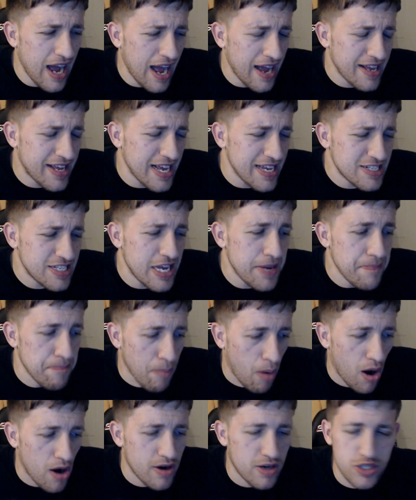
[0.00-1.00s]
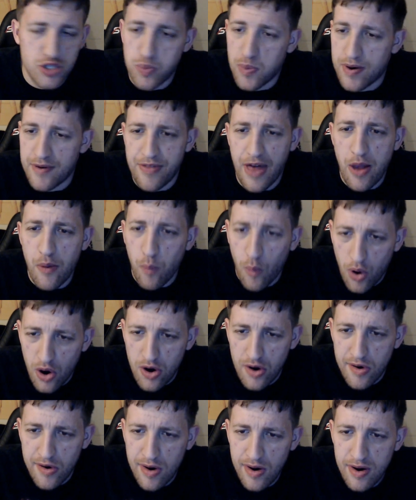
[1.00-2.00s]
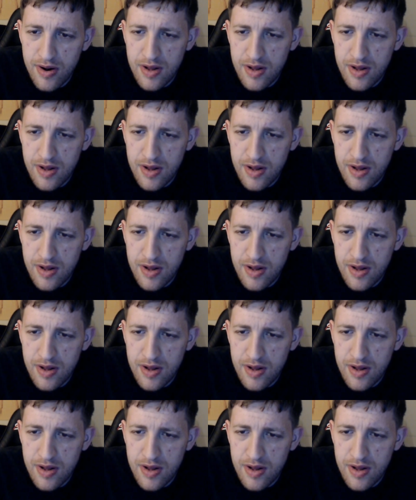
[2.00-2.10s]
guess he marked where they were